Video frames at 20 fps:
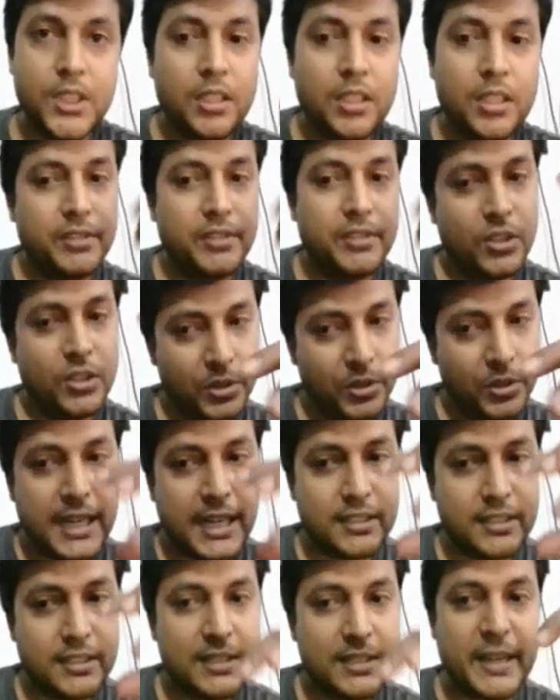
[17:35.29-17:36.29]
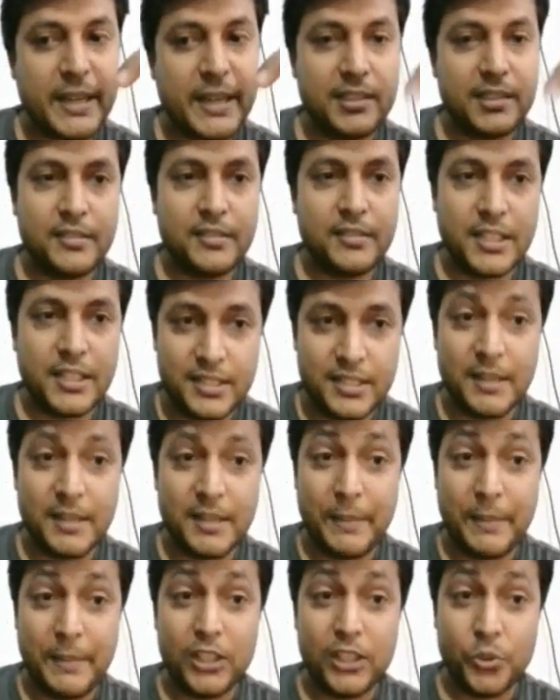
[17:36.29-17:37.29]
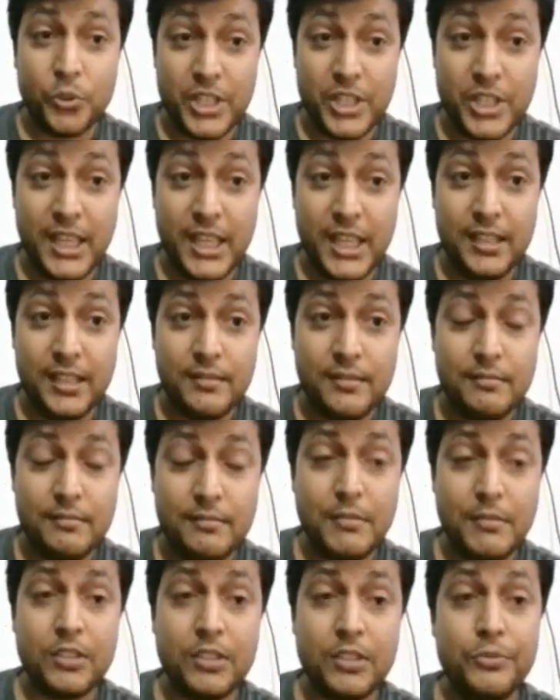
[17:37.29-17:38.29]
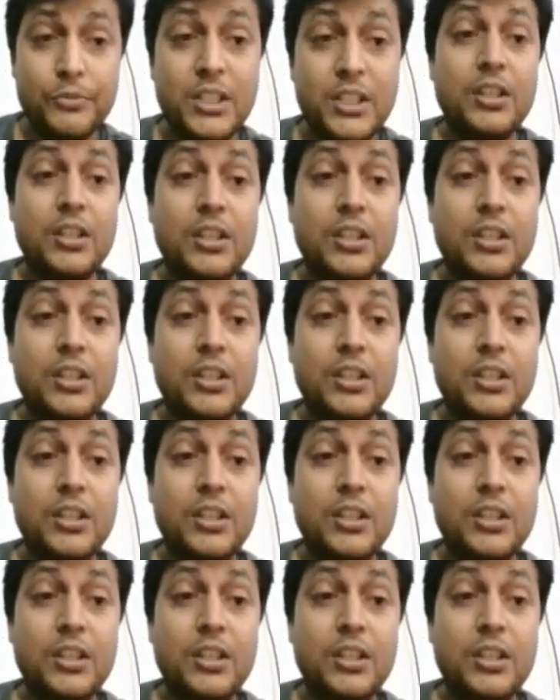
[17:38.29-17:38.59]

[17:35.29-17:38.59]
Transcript: Okay, we know that this bacteria is the pathogen,